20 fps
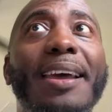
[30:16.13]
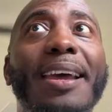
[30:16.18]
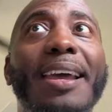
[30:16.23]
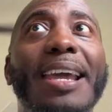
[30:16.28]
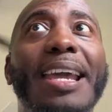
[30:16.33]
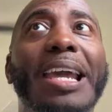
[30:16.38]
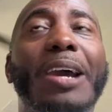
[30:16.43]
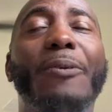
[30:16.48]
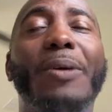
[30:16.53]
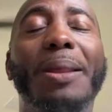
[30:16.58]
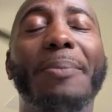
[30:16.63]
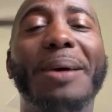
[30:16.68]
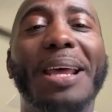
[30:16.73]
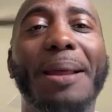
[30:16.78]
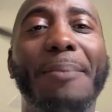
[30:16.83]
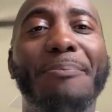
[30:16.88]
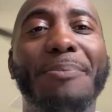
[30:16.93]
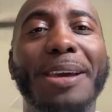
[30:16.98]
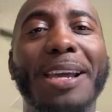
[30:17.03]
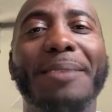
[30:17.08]
it would have been
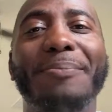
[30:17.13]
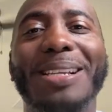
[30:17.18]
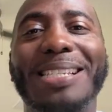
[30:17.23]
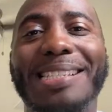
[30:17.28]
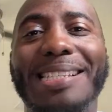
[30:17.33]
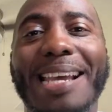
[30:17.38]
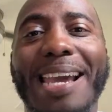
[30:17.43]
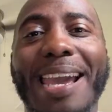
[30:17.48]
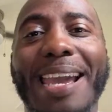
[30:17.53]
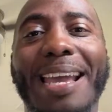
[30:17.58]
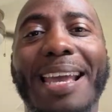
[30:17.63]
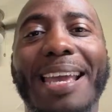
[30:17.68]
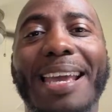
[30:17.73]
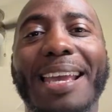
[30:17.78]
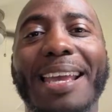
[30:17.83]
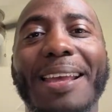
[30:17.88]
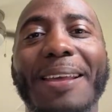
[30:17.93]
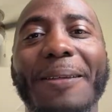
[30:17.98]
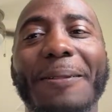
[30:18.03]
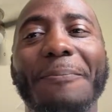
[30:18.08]
a big mistake
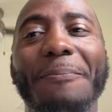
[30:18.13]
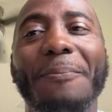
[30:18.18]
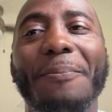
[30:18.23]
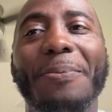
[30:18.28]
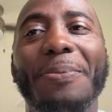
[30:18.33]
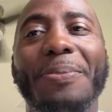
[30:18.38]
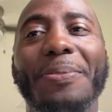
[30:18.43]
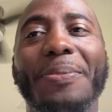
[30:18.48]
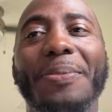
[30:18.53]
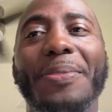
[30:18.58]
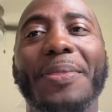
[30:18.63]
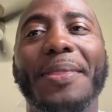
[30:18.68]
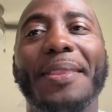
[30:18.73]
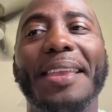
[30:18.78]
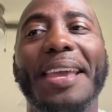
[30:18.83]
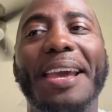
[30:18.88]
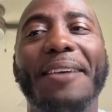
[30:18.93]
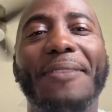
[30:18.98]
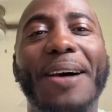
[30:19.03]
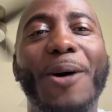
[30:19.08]

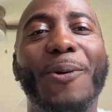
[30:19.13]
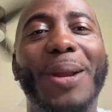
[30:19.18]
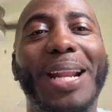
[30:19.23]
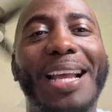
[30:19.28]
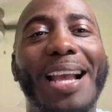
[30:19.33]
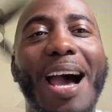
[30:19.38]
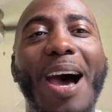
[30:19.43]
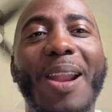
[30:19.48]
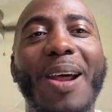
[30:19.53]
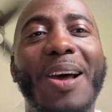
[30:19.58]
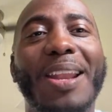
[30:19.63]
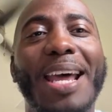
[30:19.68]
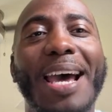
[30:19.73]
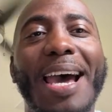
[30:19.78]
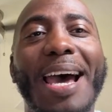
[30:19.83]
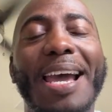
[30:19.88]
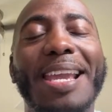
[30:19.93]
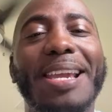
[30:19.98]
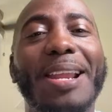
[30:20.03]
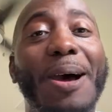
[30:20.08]
if I would have got on
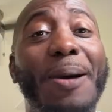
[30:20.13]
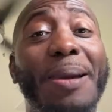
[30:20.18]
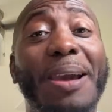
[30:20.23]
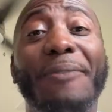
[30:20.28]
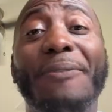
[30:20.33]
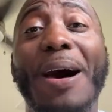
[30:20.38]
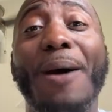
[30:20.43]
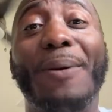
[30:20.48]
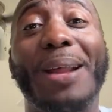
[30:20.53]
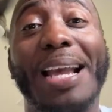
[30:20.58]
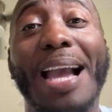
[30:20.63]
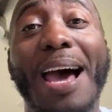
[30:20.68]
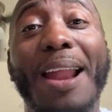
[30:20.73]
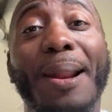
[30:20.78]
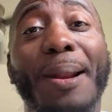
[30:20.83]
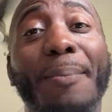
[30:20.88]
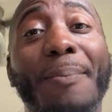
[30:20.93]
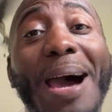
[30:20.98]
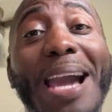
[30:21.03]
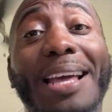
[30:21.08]
that, you know what I mean? If I would have got
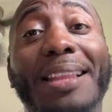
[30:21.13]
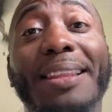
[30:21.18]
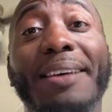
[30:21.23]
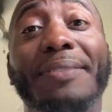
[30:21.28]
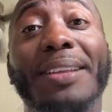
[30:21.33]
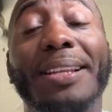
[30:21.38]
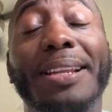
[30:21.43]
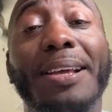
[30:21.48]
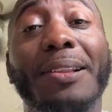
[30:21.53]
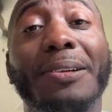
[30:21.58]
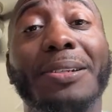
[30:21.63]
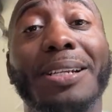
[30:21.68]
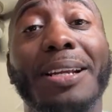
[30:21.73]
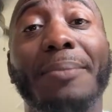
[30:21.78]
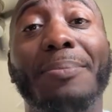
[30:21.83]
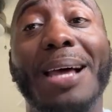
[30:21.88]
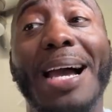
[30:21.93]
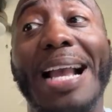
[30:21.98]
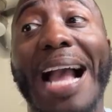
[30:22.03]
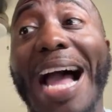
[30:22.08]
on the bike and left the
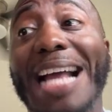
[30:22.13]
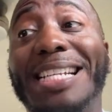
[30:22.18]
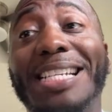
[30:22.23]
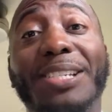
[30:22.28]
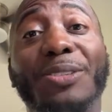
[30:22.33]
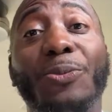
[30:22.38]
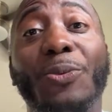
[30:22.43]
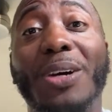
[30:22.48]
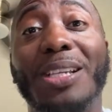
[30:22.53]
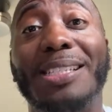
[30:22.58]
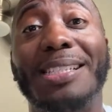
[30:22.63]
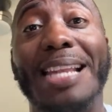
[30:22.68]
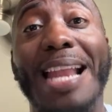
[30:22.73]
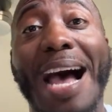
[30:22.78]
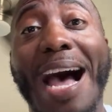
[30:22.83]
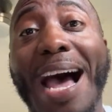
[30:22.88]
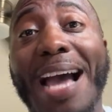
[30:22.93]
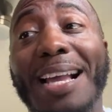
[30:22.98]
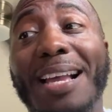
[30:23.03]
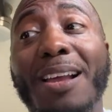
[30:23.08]
dealership, like I just was
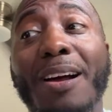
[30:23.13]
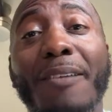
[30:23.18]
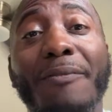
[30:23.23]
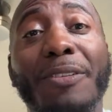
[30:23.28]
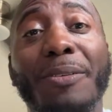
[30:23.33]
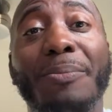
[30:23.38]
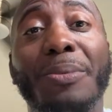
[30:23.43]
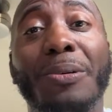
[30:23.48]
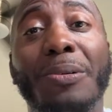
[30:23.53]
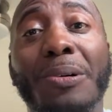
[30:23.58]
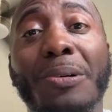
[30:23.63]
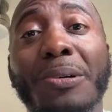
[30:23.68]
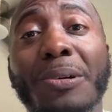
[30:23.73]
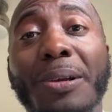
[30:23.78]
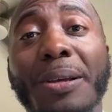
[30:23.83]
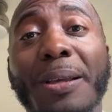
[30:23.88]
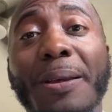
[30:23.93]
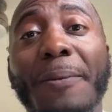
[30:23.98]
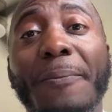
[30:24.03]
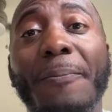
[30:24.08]
not comfortable.
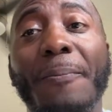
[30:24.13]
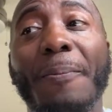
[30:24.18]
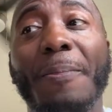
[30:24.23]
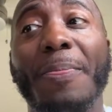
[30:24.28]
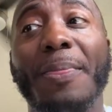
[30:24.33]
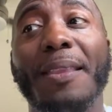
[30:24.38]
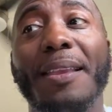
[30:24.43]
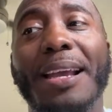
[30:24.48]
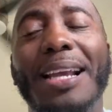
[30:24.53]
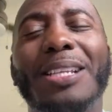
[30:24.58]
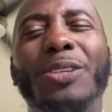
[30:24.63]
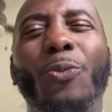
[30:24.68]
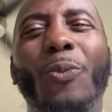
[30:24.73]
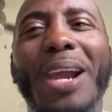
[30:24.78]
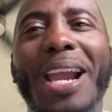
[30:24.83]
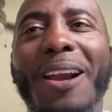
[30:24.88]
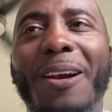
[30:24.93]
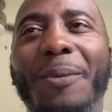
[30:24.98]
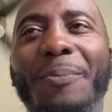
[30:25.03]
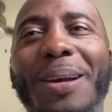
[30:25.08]
It's
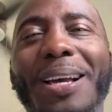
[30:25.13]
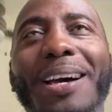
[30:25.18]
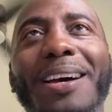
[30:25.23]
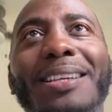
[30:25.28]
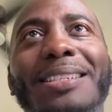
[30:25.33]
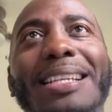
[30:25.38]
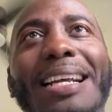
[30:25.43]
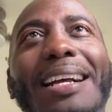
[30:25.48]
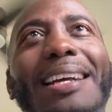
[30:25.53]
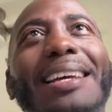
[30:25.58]
weird because